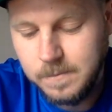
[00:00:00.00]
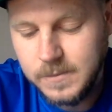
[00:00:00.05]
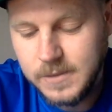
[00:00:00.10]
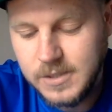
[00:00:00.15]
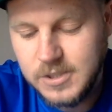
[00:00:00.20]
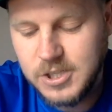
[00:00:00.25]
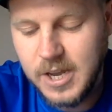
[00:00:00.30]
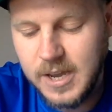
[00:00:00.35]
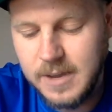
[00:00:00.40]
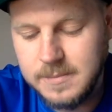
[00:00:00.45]

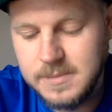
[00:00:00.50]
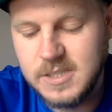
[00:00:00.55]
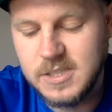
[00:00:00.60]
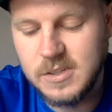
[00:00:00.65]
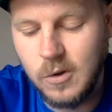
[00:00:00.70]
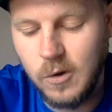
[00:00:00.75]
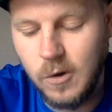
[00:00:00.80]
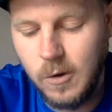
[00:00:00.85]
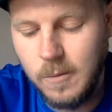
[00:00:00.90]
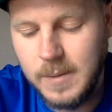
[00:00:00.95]
James
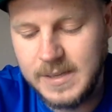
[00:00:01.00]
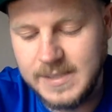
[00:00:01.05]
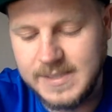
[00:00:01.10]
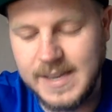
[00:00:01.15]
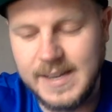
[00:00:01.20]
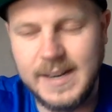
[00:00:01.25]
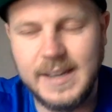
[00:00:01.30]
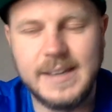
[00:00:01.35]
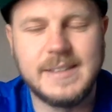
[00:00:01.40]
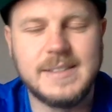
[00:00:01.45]
Storm as
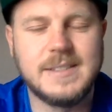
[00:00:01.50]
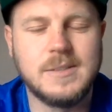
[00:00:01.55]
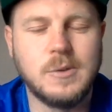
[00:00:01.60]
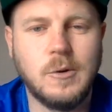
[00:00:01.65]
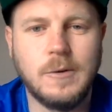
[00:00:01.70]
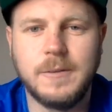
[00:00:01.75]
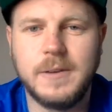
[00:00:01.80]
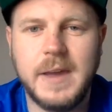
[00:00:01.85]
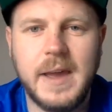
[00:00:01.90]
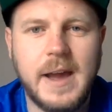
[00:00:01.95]
that like
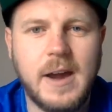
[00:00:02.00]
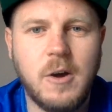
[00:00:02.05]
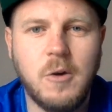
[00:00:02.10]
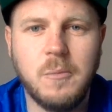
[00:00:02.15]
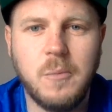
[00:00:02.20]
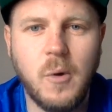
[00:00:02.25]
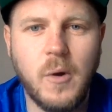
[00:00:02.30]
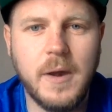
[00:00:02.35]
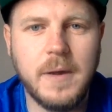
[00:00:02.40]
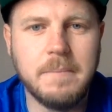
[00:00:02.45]
sort of
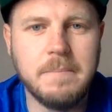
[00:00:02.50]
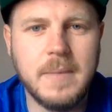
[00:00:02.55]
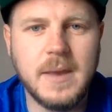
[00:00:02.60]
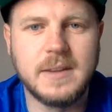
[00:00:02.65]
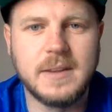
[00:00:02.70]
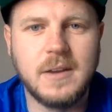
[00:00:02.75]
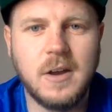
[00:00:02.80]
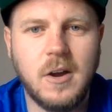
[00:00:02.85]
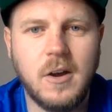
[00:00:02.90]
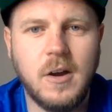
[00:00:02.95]
cowboy
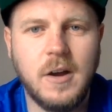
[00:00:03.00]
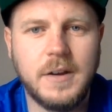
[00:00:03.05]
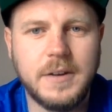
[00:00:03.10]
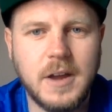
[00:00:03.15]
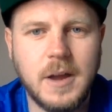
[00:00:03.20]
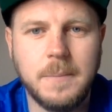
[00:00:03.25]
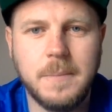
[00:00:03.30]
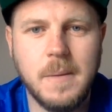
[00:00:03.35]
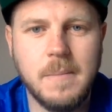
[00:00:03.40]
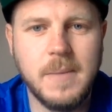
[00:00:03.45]
mid-card,
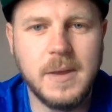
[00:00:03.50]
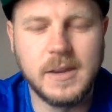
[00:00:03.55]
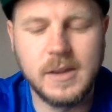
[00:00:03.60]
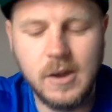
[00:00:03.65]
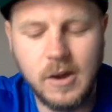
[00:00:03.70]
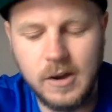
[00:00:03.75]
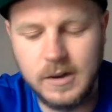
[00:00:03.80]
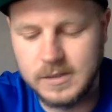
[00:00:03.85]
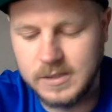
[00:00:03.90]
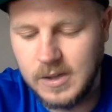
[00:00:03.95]
upper
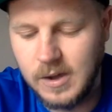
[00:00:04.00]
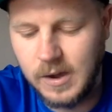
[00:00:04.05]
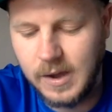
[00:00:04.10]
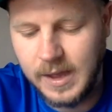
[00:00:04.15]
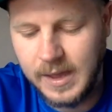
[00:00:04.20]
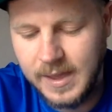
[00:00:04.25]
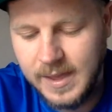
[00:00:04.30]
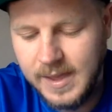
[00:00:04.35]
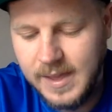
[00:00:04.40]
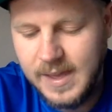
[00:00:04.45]
mid-card guy.